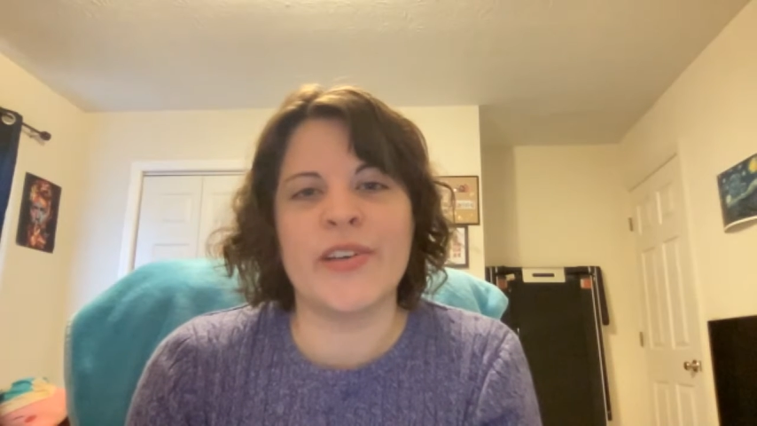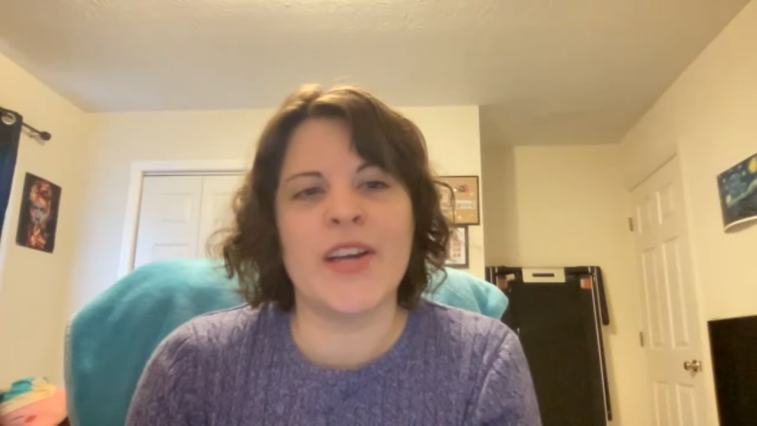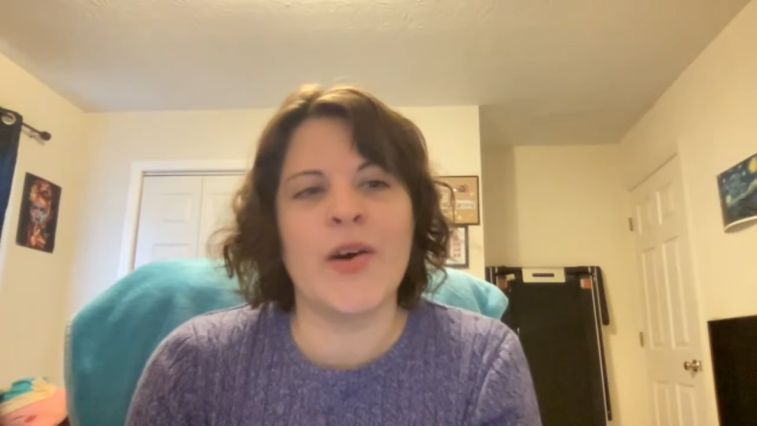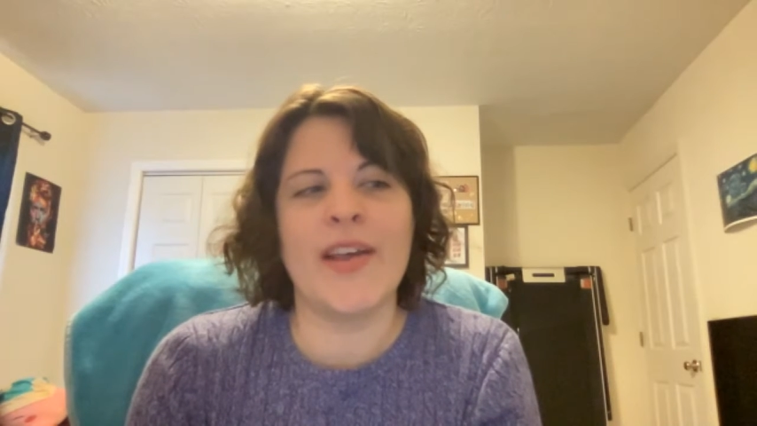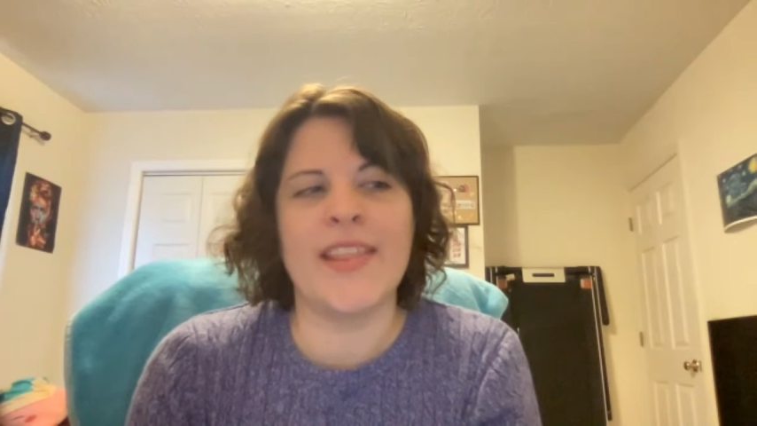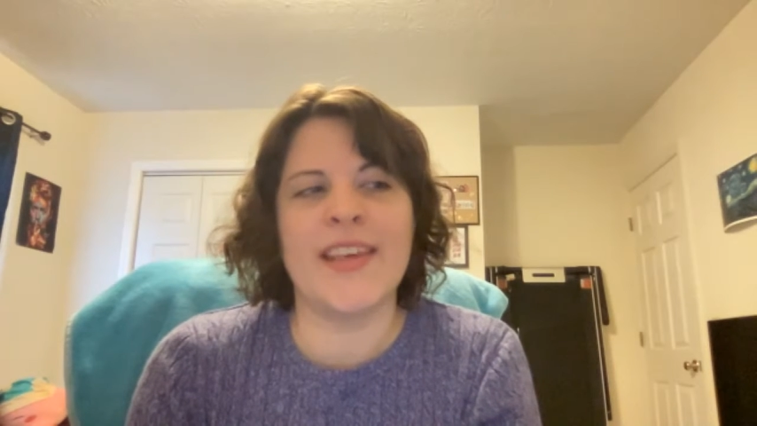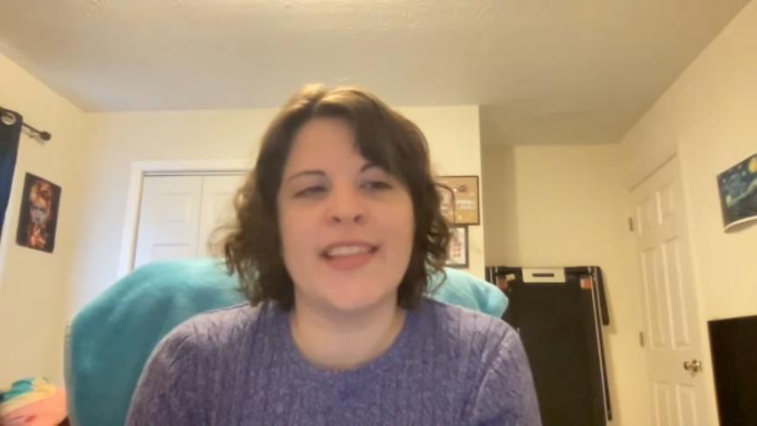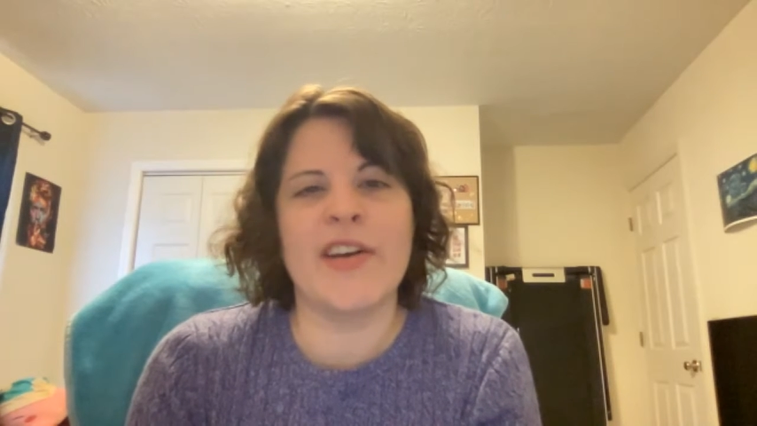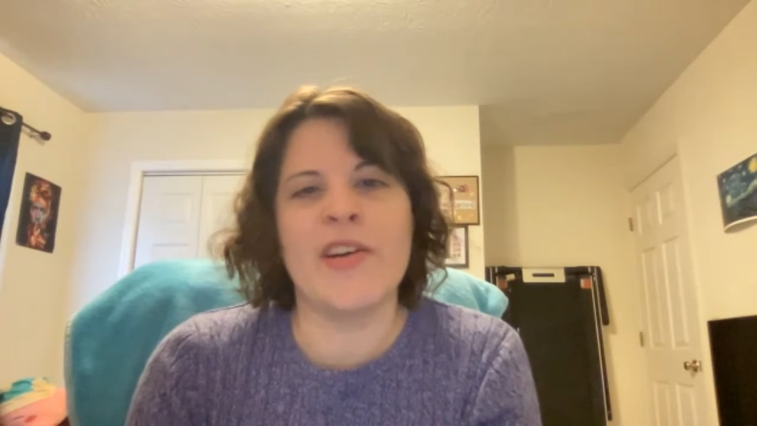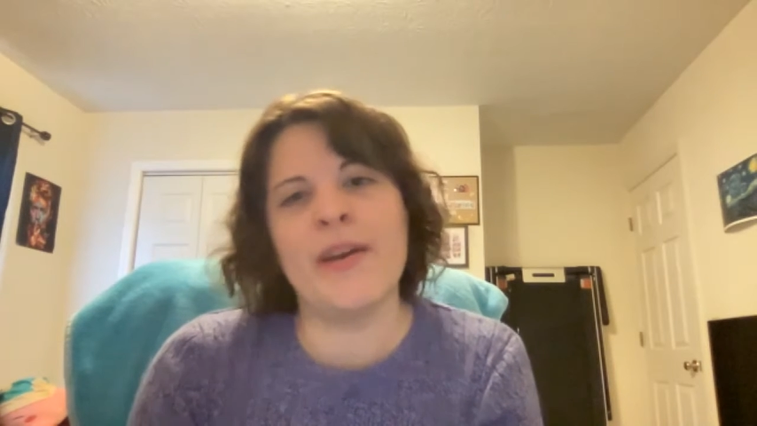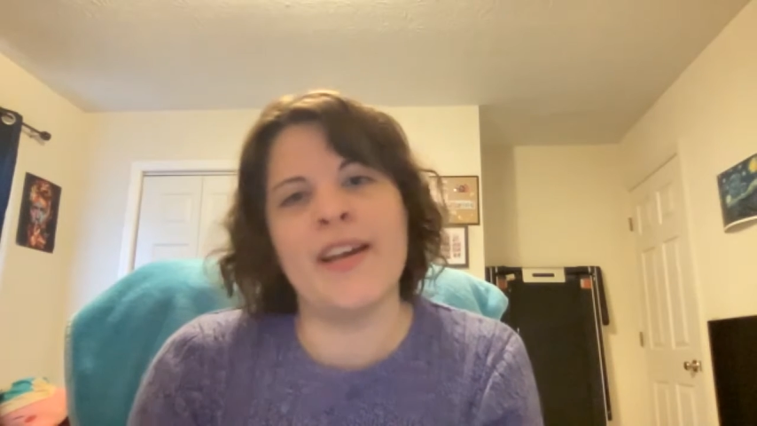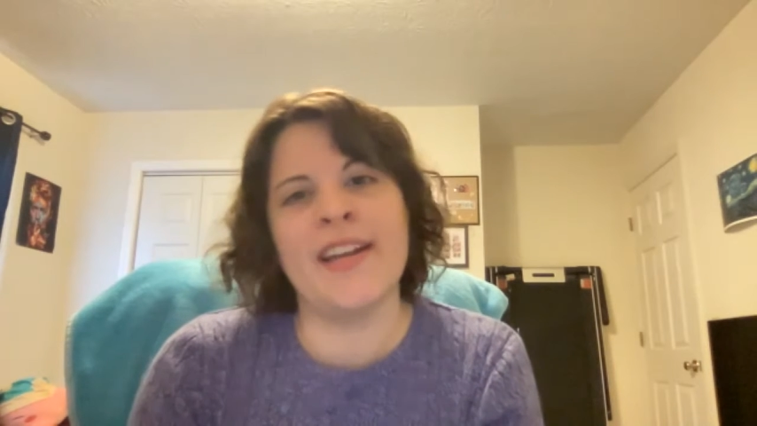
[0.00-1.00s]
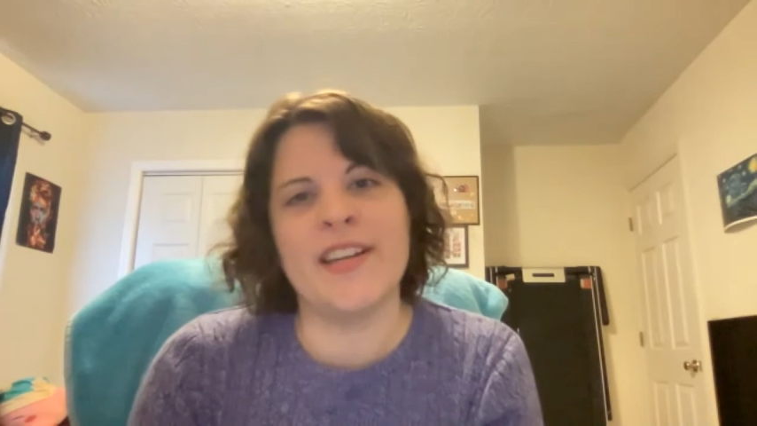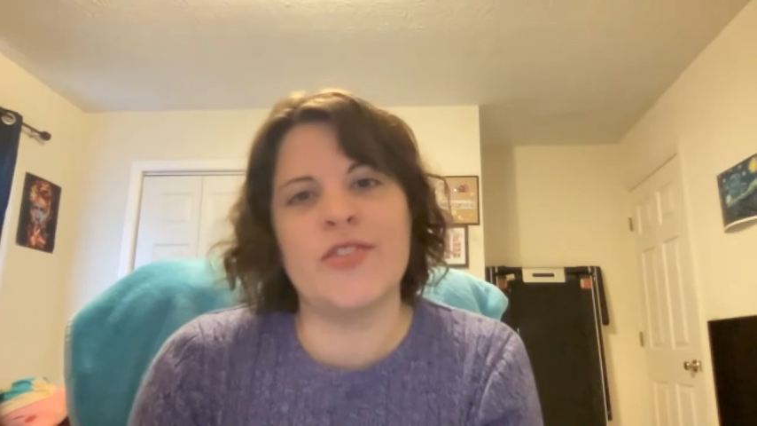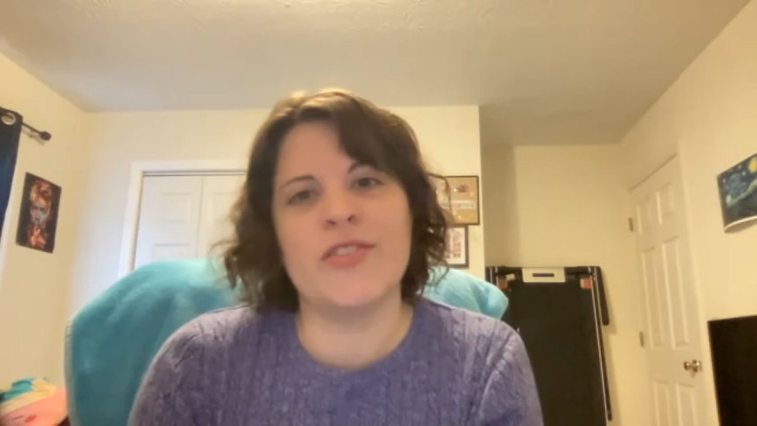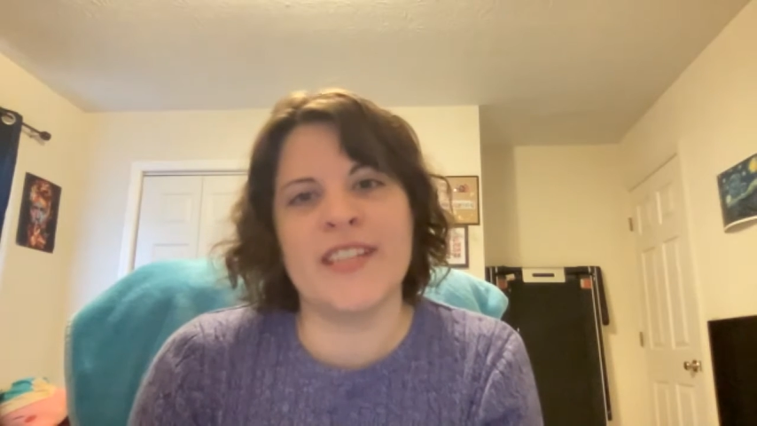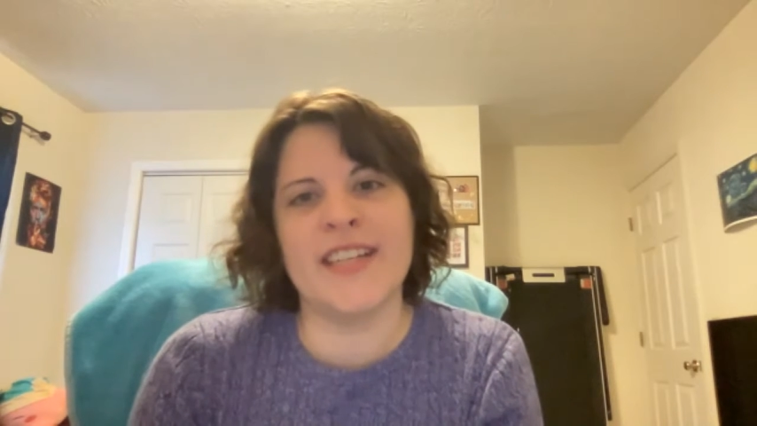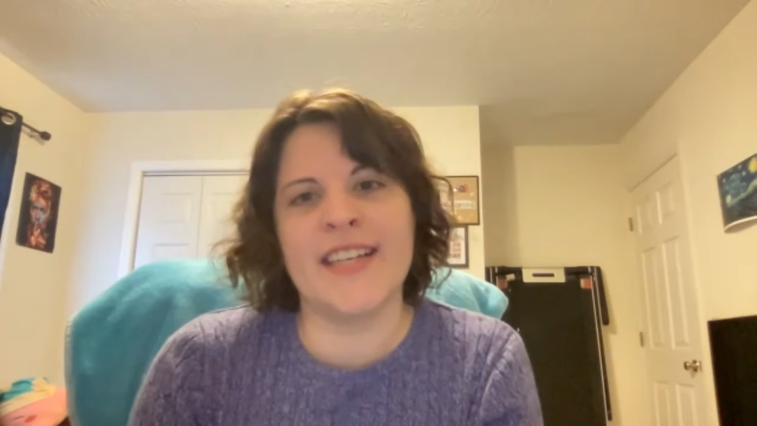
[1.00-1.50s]
you know, I think that would be an
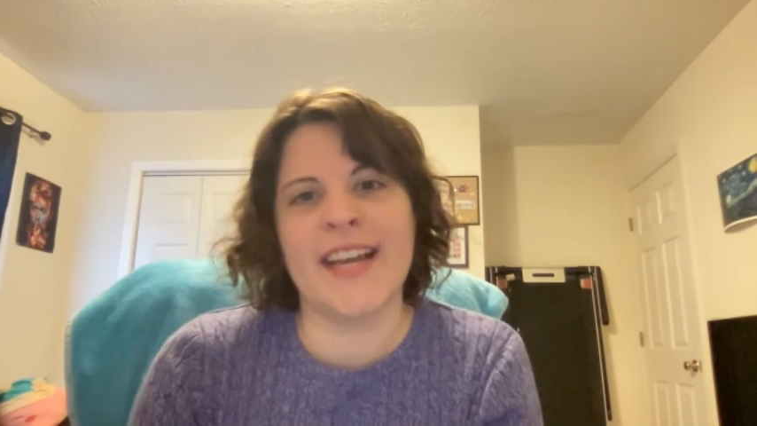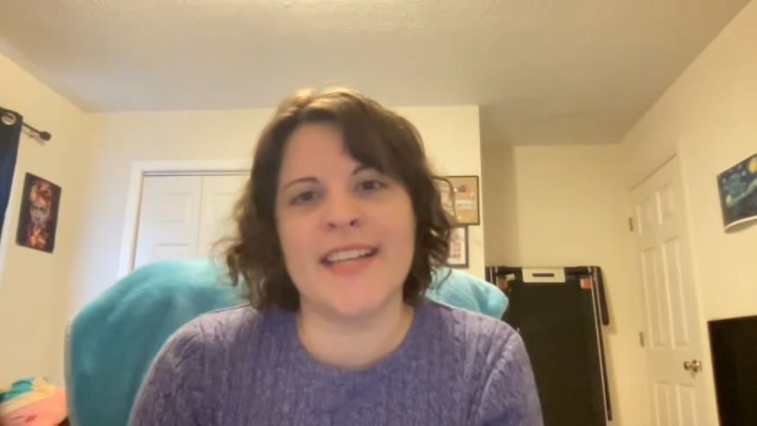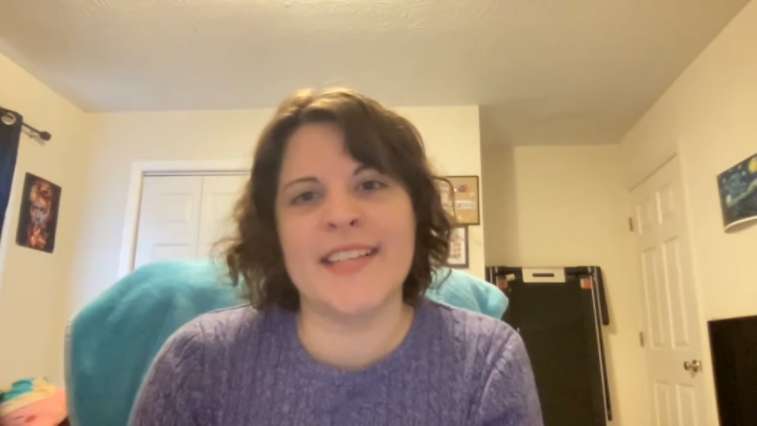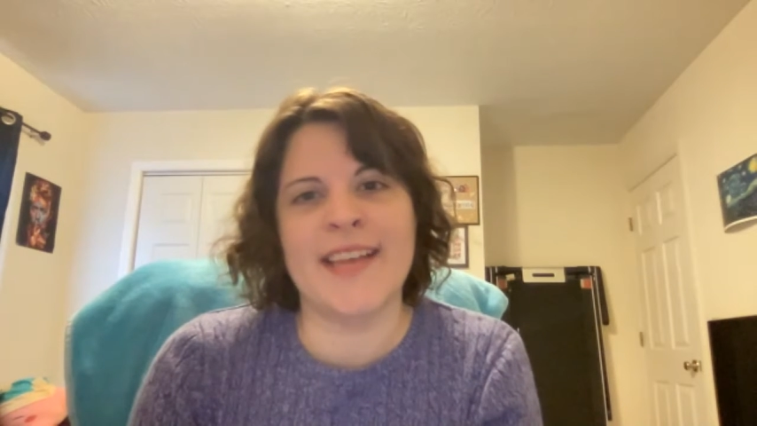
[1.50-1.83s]
interesting next